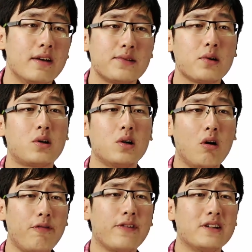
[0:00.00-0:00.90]
So
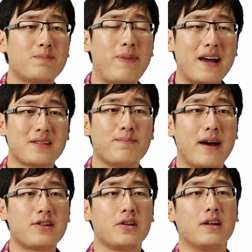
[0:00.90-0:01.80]
growth is best
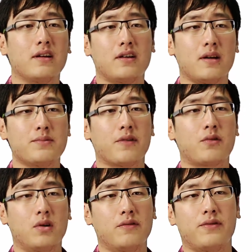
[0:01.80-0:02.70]
measured in terms of
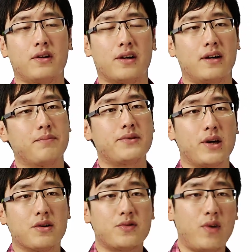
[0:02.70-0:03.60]
growth for the
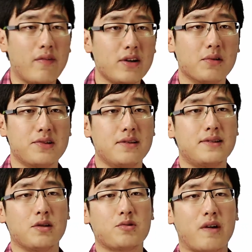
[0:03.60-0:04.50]
sales revenue,
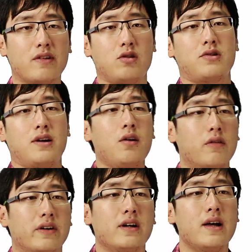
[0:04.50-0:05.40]
since sales revenue or
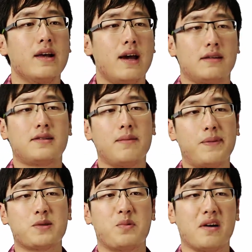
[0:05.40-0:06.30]
turnover is the
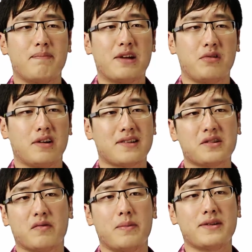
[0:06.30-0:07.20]
simplest way of measuring the
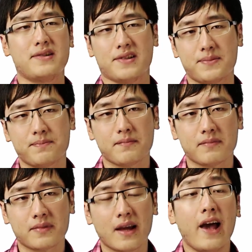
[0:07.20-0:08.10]
size of a business.
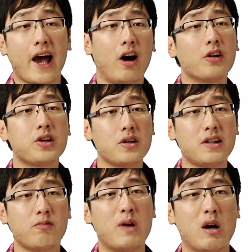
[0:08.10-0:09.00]
An
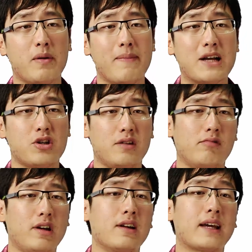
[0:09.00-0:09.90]
alternative way will be
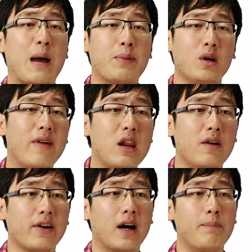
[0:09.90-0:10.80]
measuring the capital value
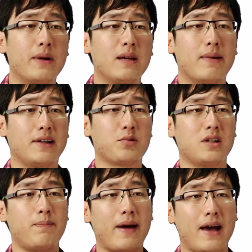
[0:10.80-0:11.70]
of a company, but this would
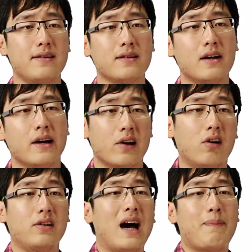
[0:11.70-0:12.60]
depend you
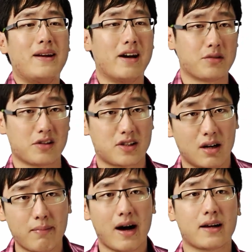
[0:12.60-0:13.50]
know, on up and downs of the
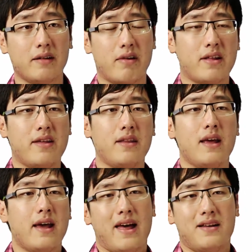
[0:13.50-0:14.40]
stock market rather than,
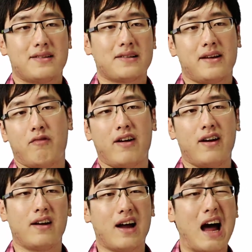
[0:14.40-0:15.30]
and it sounds like a
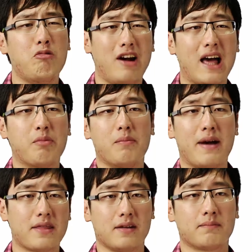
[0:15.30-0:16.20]
very unreliable
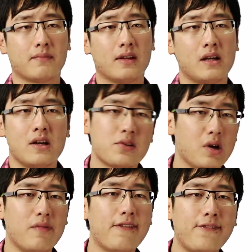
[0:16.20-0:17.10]
method.
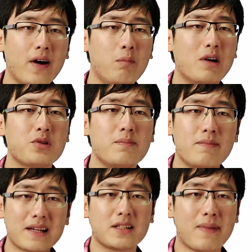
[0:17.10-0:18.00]
So if a firm wants to
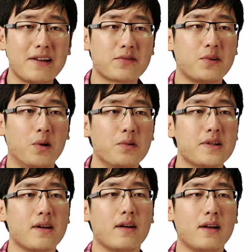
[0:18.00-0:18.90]
maximize
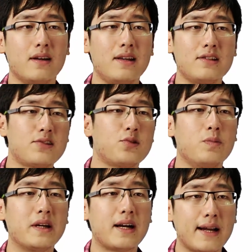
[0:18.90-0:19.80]
growth, it needs
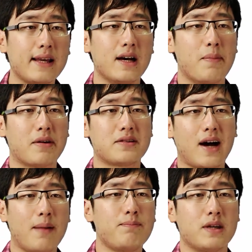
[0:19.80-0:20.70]
to be clear about the
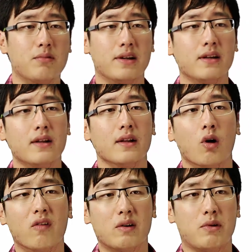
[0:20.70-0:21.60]
time period
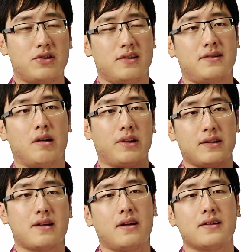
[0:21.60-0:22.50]
over which it's
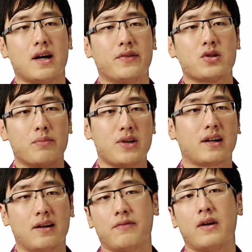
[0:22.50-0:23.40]
setting, setting itself this
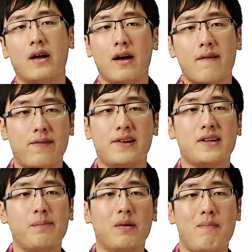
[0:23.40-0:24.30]
objective. For
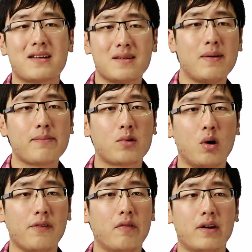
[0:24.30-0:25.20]
example, maximum
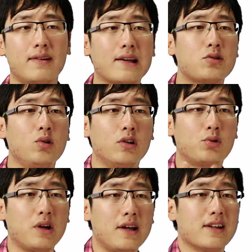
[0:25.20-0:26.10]
growth over the next two to
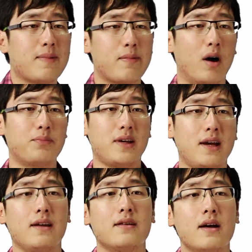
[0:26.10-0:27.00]
three years might be
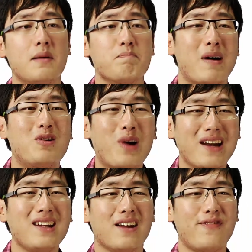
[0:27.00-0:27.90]
obtained by
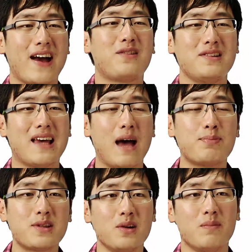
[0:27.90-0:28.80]
running the factories at
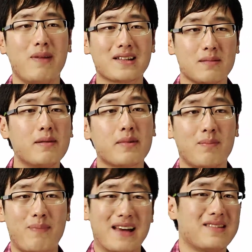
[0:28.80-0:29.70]
absolute maximum
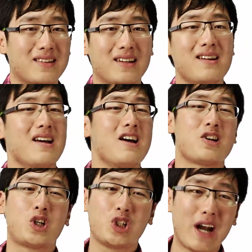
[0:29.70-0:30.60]
capacity,
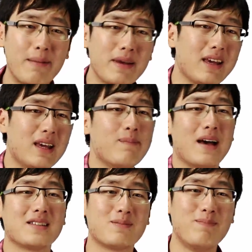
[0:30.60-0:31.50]
cramming in
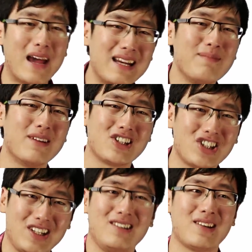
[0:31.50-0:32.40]
as many
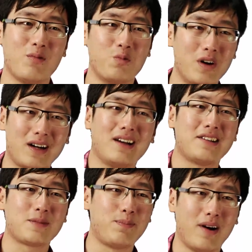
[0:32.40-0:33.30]
machines and workers
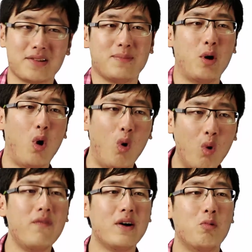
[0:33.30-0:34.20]
as possible,
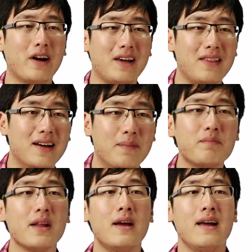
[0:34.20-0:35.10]
overworking
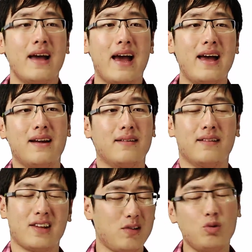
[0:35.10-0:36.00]
them, and
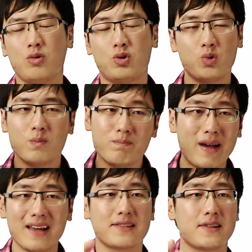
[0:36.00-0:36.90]
you do
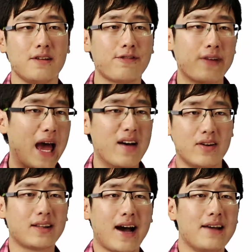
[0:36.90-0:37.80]
massive
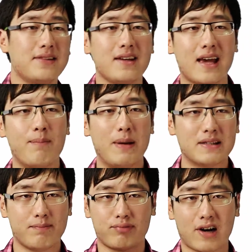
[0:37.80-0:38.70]
advertising
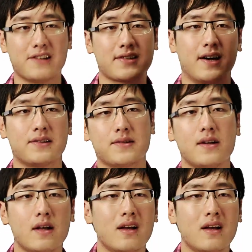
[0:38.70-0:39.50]
campaigns and price cuts.